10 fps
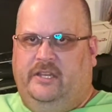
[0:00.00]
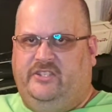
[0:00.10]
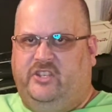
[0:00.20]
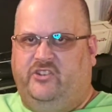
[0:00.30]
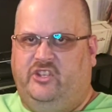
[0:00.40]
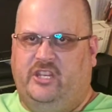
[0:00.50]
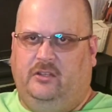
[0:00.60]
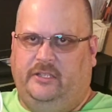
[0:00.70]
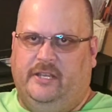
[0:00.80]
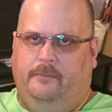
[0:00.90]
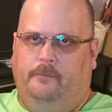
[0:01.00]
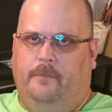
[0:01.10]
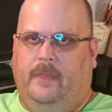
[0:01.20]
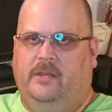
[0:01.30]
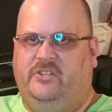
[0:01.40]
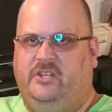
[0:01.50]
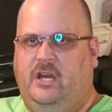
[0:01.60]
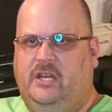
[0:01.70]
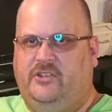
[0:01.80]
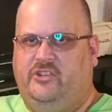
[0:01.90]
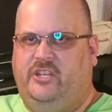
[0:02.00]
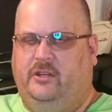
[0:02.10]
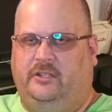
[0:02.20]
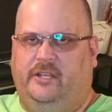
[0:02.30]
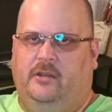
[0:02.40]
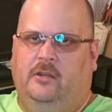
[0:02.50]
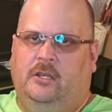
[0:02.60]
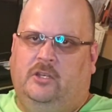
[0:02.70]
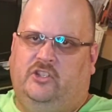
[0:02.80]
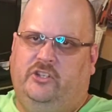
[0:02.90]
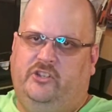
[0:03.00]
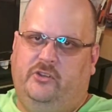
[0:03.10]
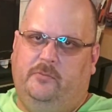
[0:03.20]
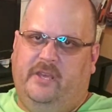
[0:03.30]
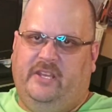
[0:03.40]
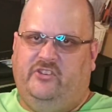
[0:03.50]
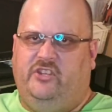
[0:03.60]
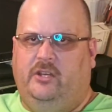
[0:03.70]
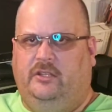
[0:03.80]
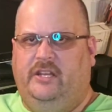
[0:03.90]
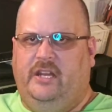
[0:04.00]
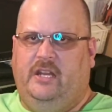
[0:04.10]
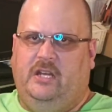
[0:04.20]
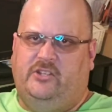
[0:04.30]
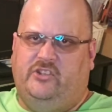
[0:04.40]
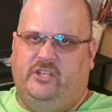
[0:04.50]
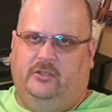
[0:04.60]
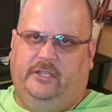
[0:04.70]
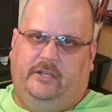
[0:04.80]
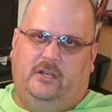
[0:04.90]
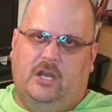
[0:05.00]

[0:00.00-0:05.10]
is it shielded, is it unshielded, should you mix shielded and unshielded?